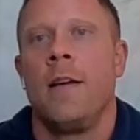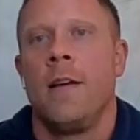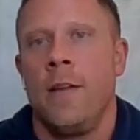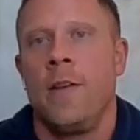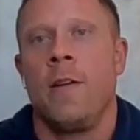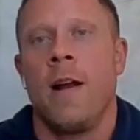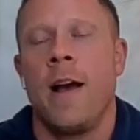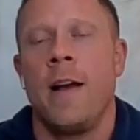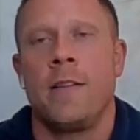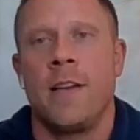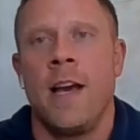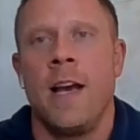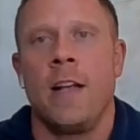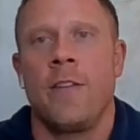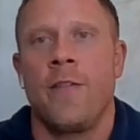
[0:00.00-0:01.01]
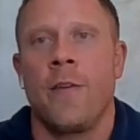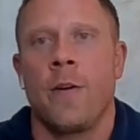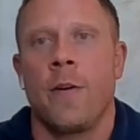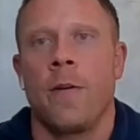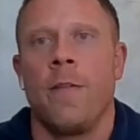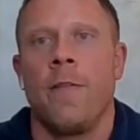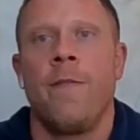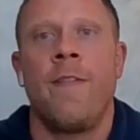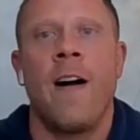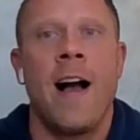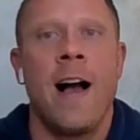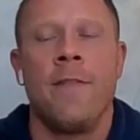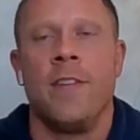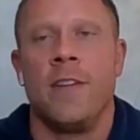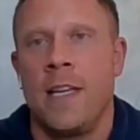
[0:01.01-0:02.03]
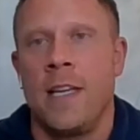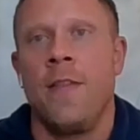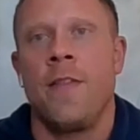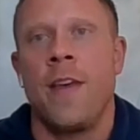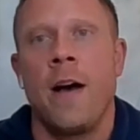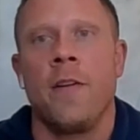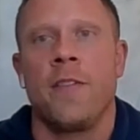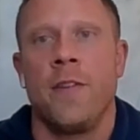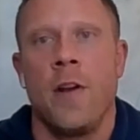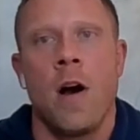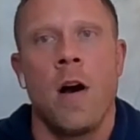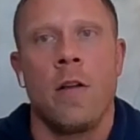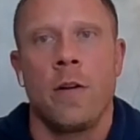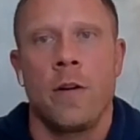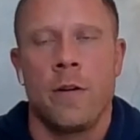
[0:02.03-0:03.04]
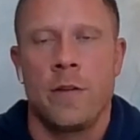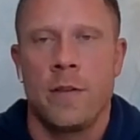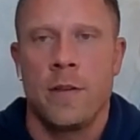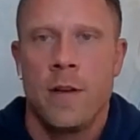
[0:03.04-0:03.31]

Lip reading: in the United States for $5,000 to $10,000,